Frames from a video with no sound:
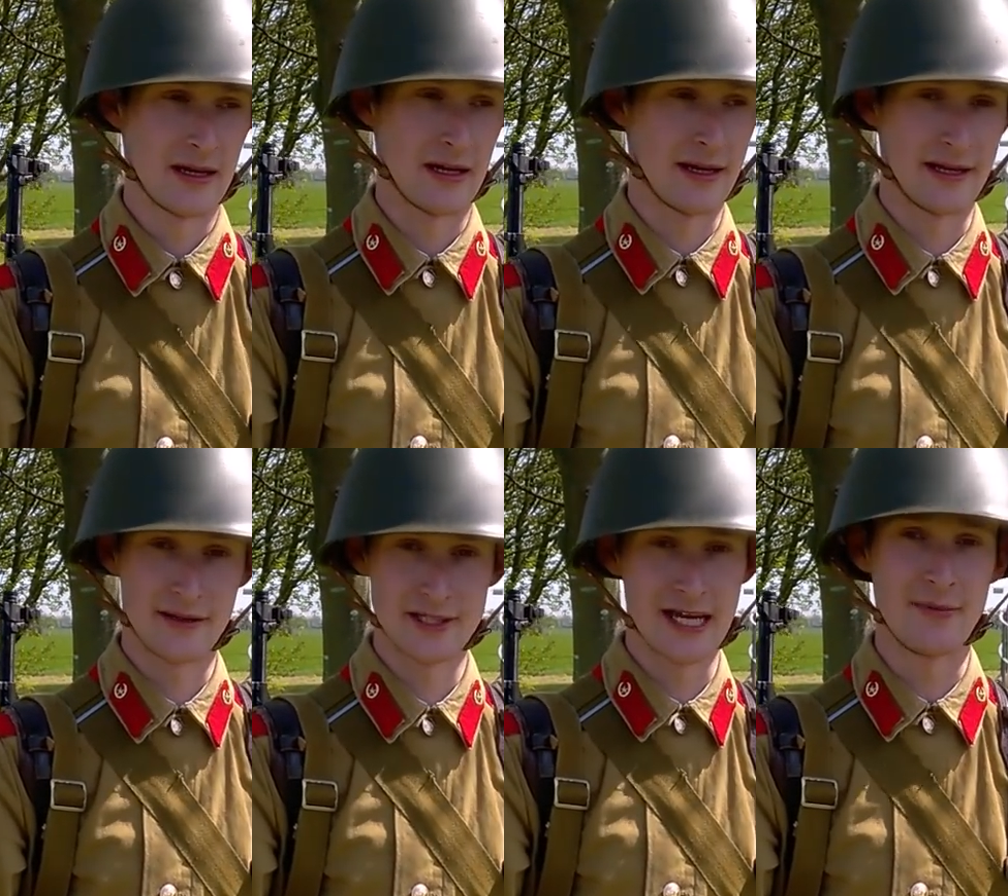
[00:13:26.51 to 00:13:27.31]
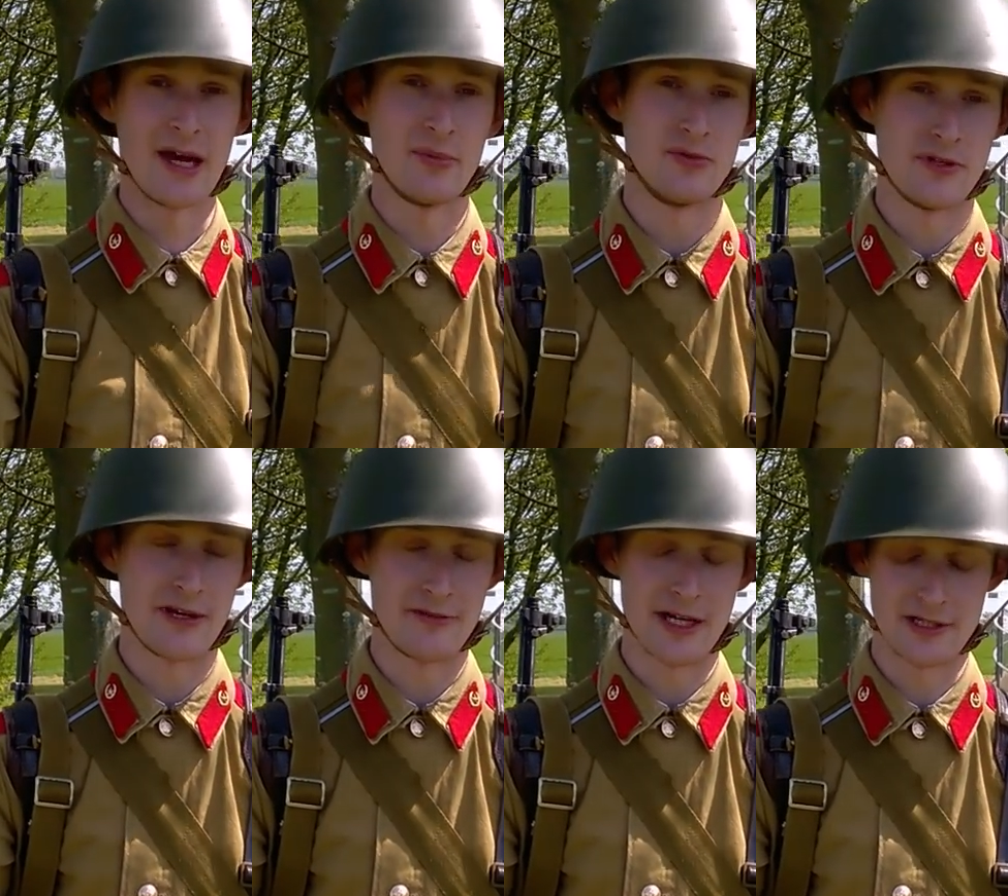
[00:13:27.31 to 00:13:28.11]
Uh, and the same happened with
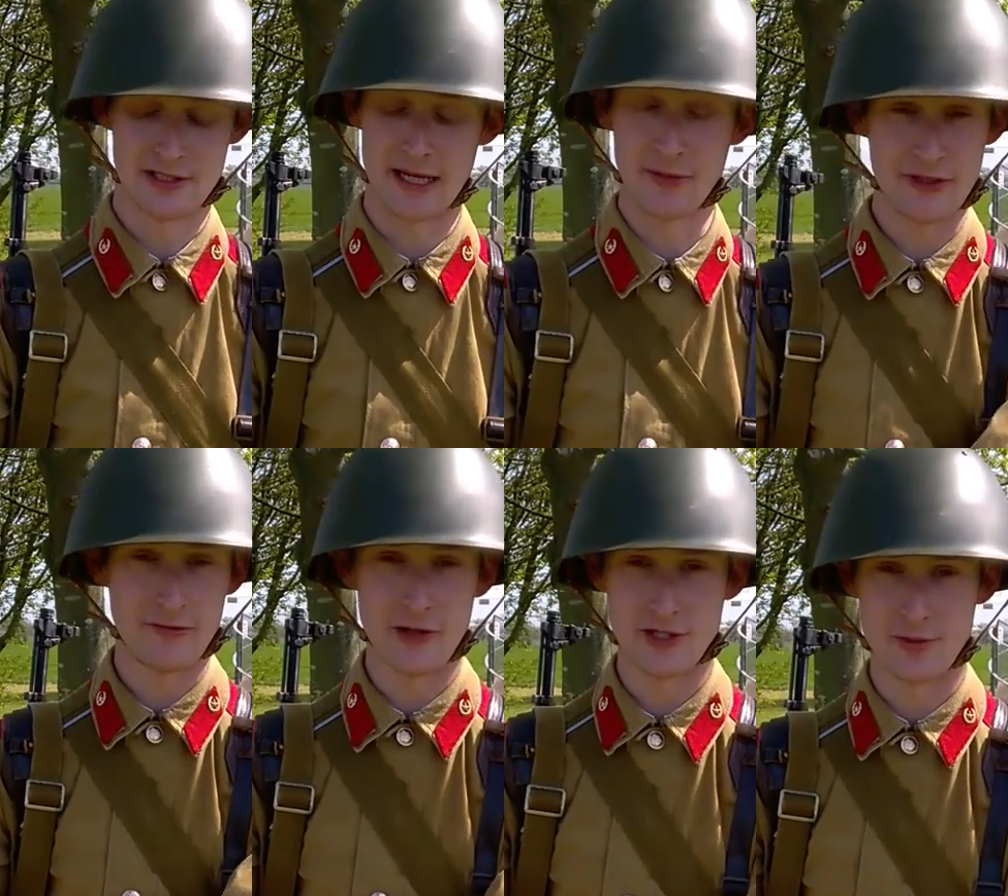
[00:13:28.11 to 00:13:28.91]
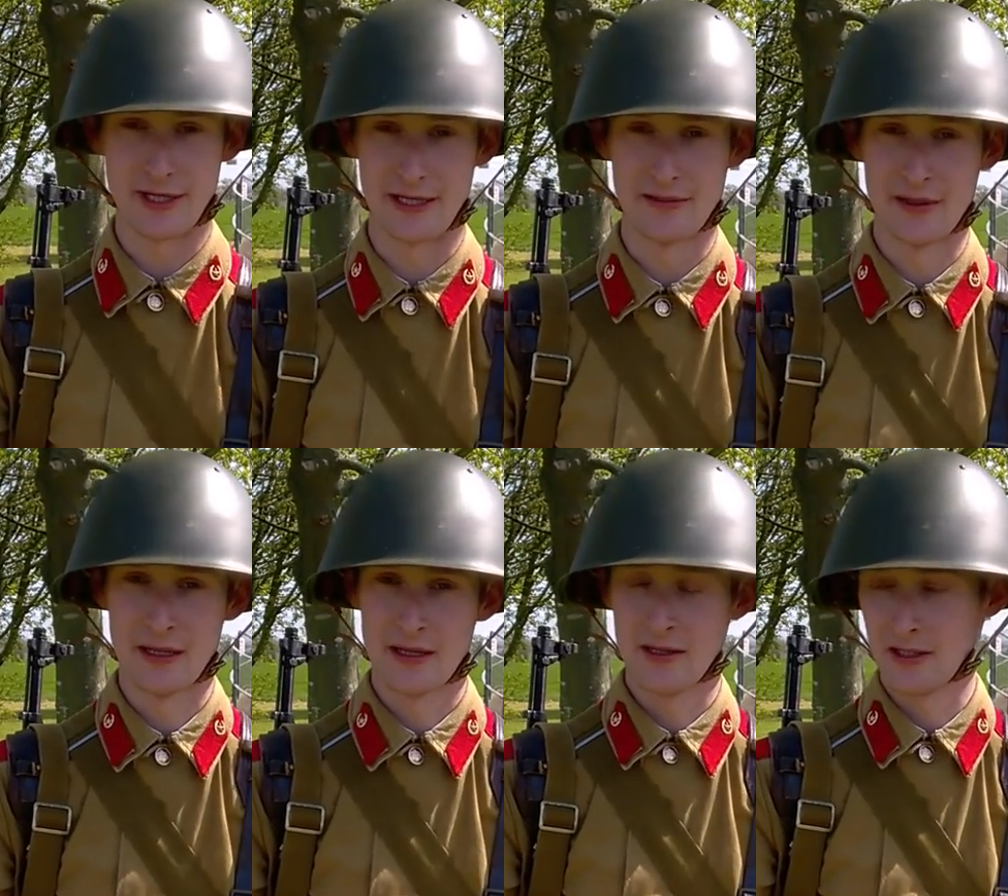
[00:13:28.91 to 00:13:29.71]
Afghanistan. When they first went in,
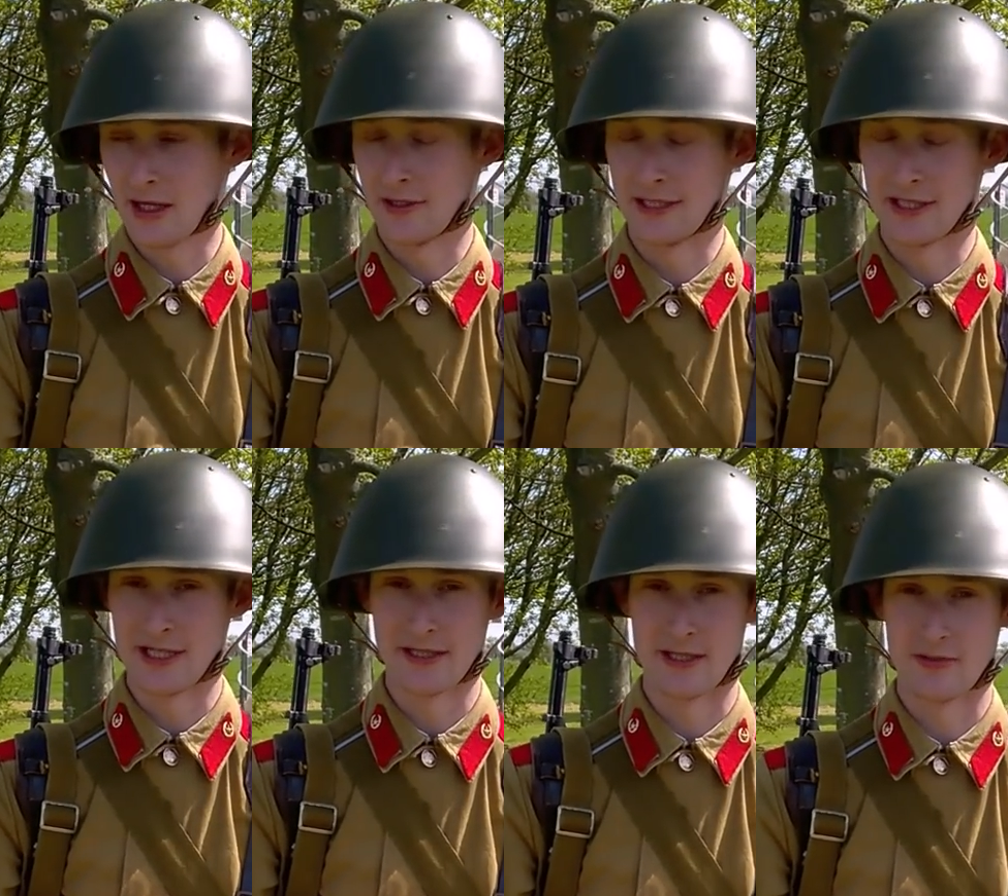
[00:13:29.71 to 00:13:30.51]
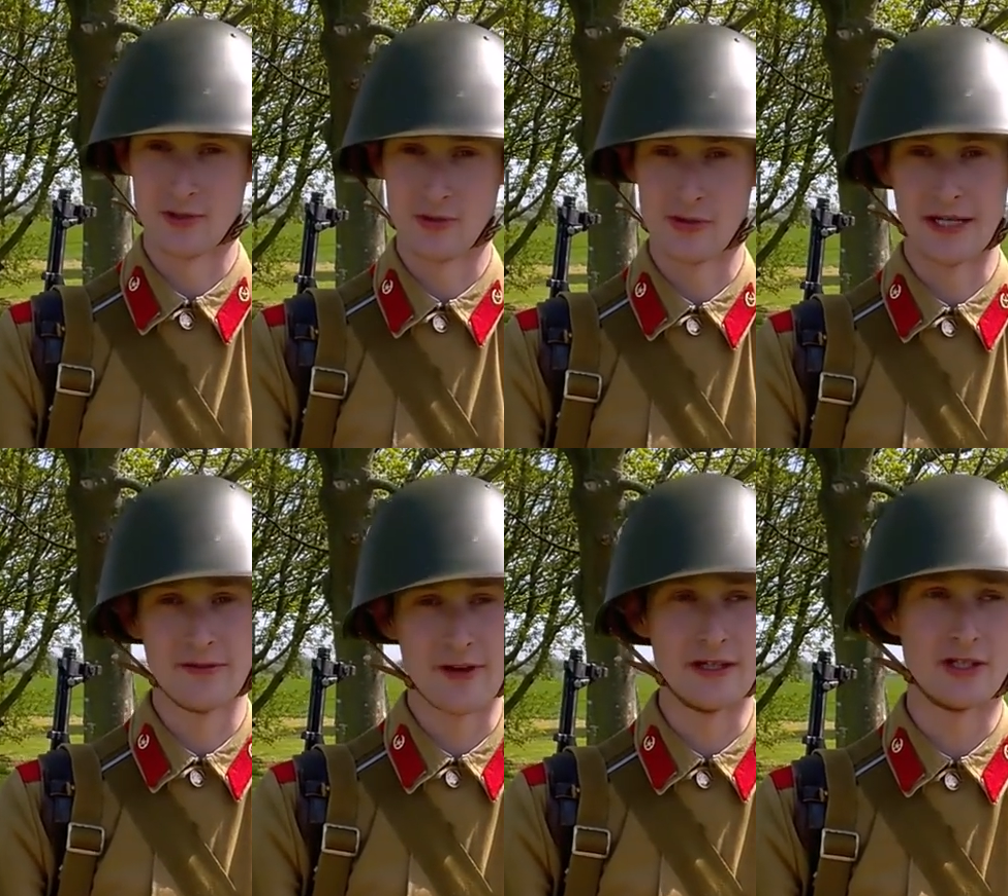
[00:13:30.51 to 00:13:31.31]
coloured insignia was worn and
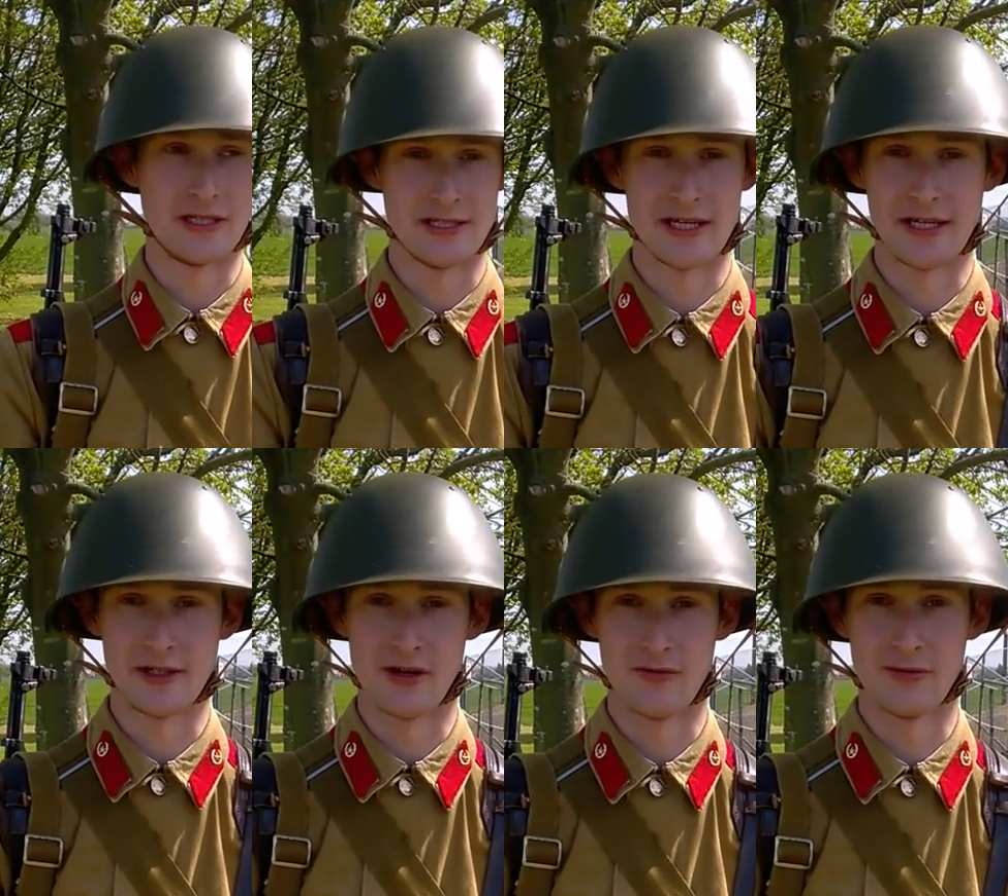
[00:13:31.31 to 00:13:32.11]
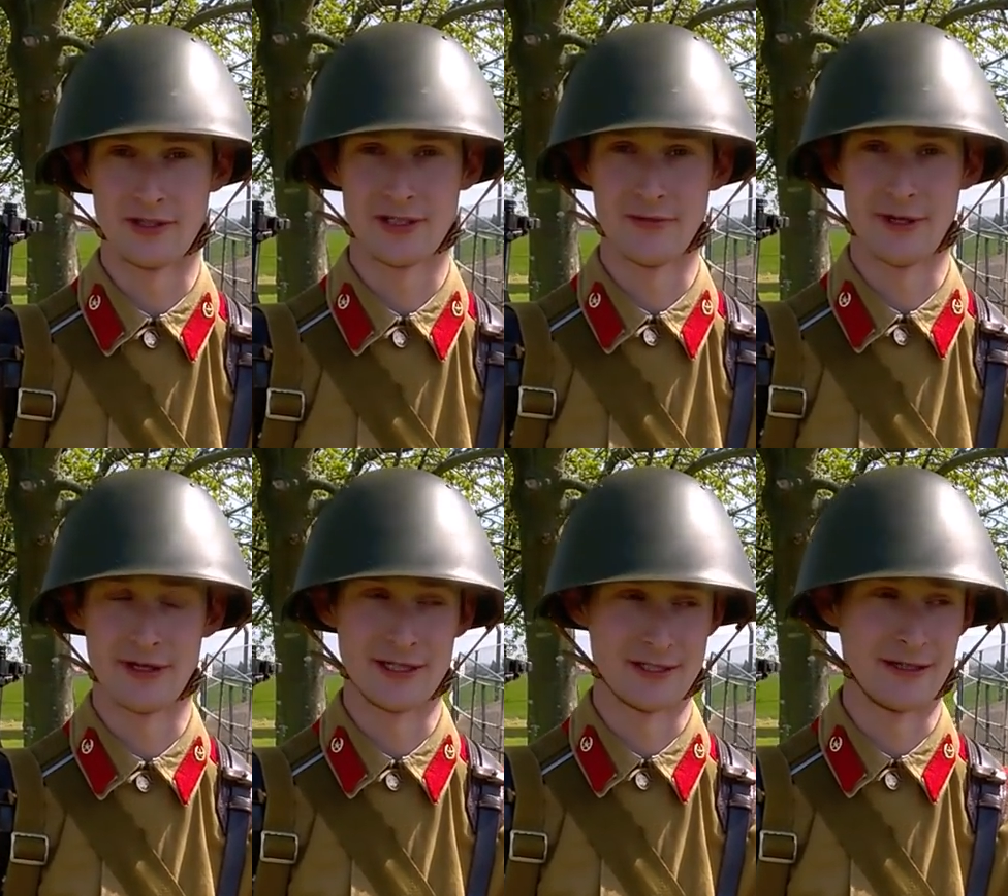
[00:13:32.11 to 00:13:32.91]
eventually taken off once they
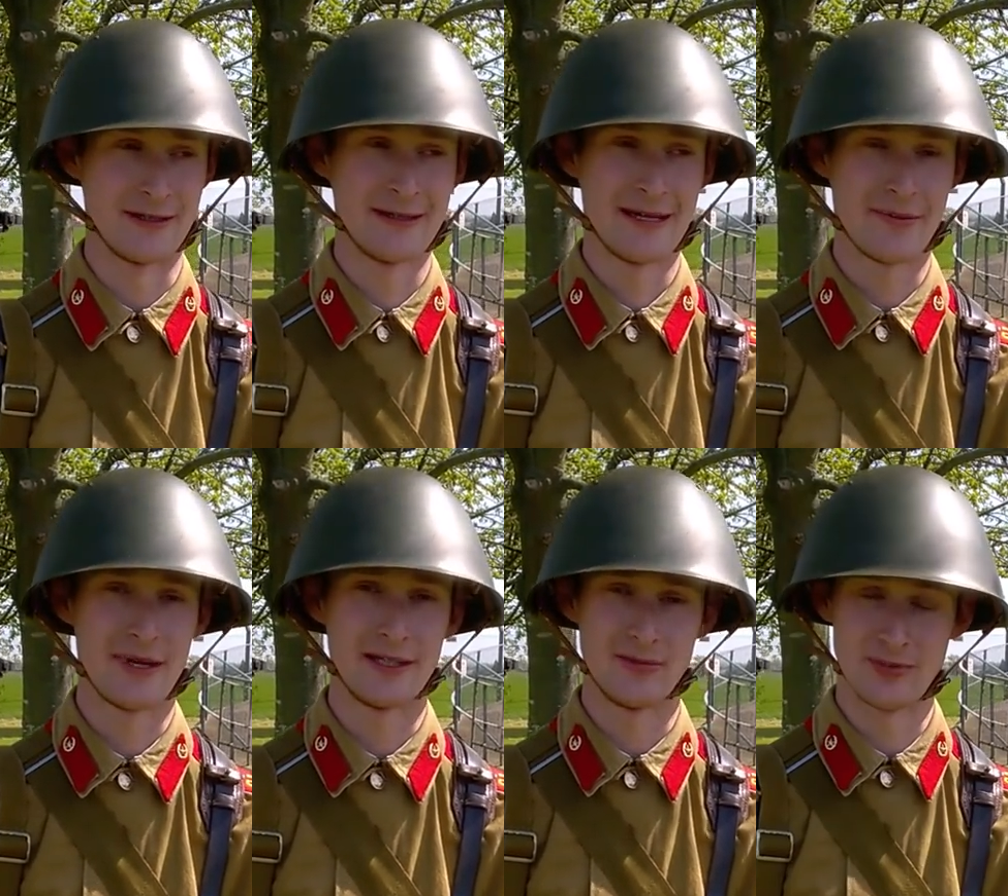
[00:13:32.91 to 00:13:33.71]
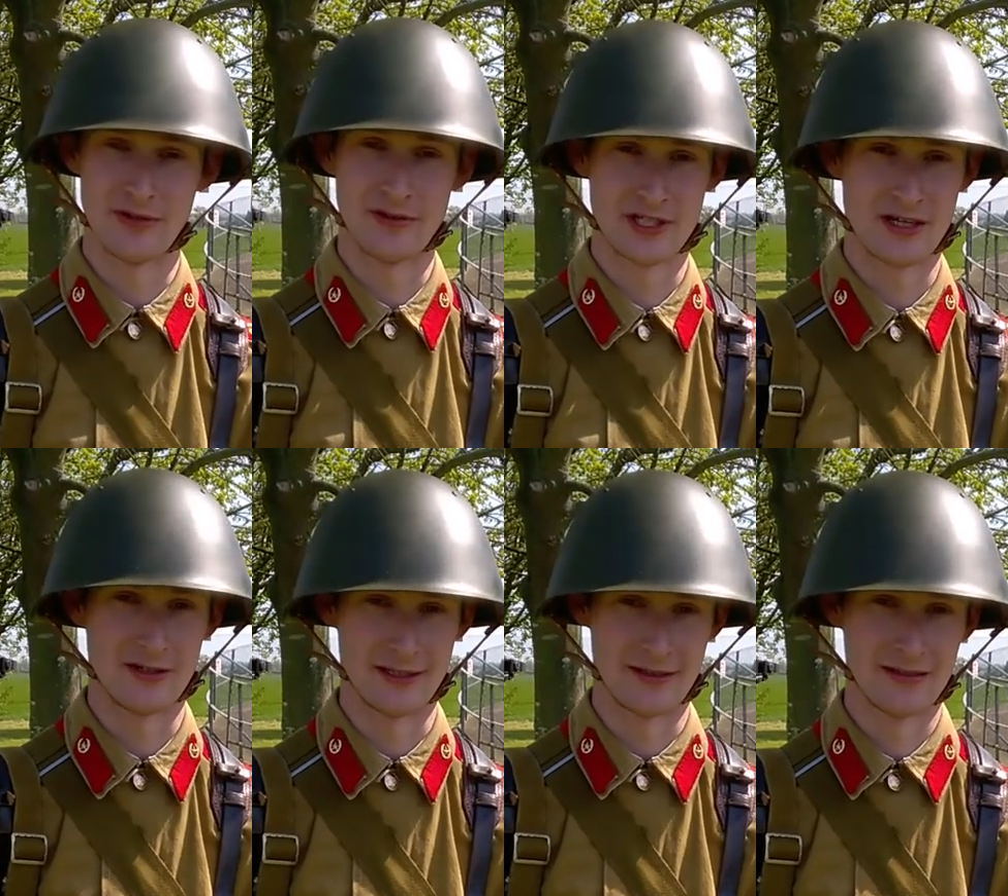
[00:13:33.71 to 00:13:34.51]
realised that it made them a bit of a
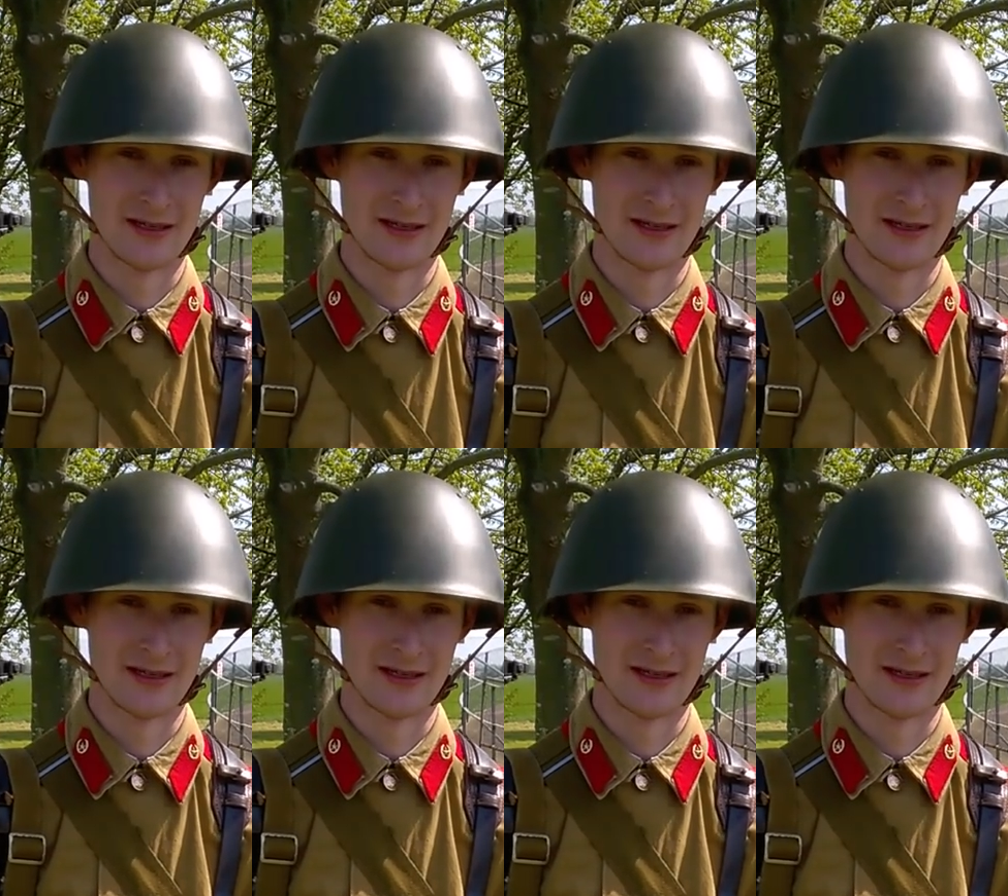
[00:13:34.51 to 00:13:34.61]
target.